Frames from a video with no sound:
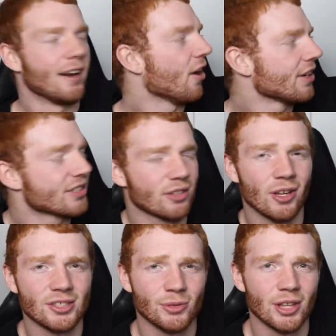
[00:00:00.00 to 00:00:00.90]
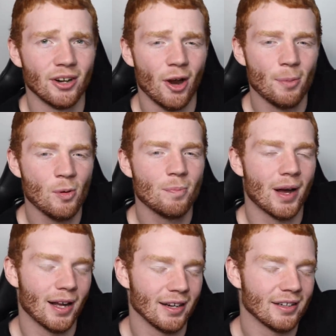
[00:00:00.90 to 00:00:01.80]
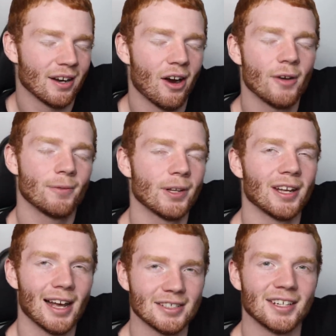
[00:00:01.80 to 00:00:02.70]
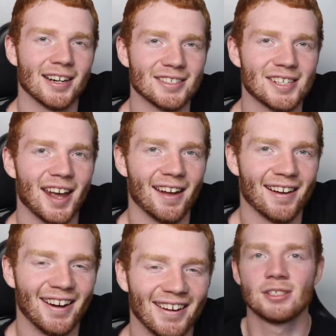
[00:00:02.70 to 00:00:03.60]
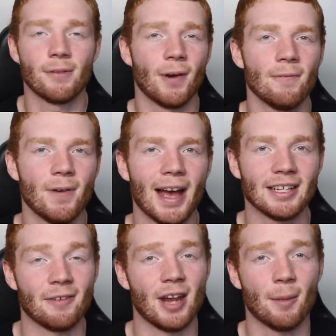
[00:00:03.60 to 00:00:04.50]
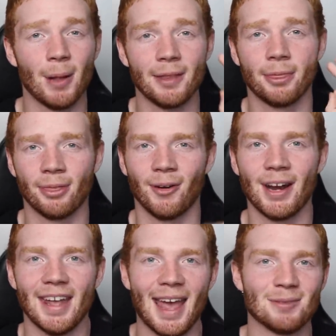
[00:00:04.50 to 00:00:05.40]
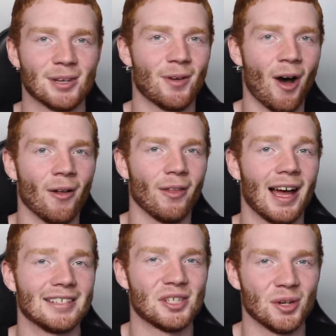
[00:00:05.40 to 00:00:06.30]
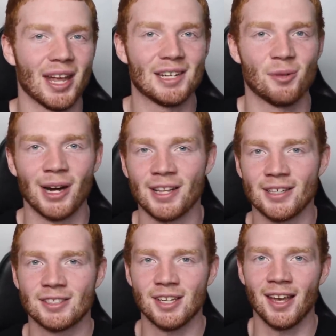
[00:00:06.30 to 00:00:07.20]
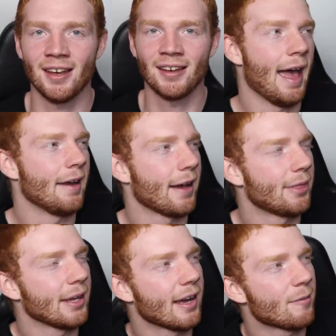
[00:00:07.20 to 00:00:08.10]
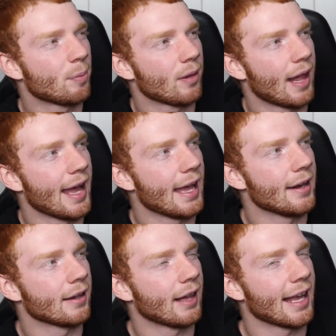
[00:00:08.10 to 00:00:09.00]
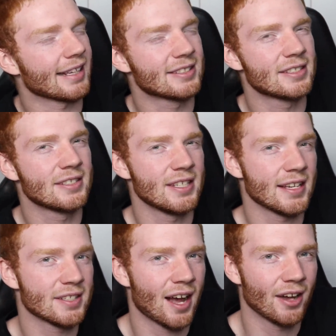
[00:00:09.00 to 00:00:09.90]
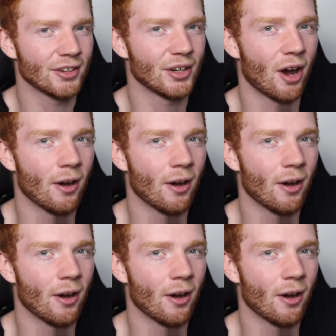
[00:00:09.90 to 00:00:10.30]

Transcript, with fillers: and I know I just lost with an Opal, but hopefully you guys can understand. So fun fact, I've now played 3 games of online 2K20 this year, and I think I've played like 600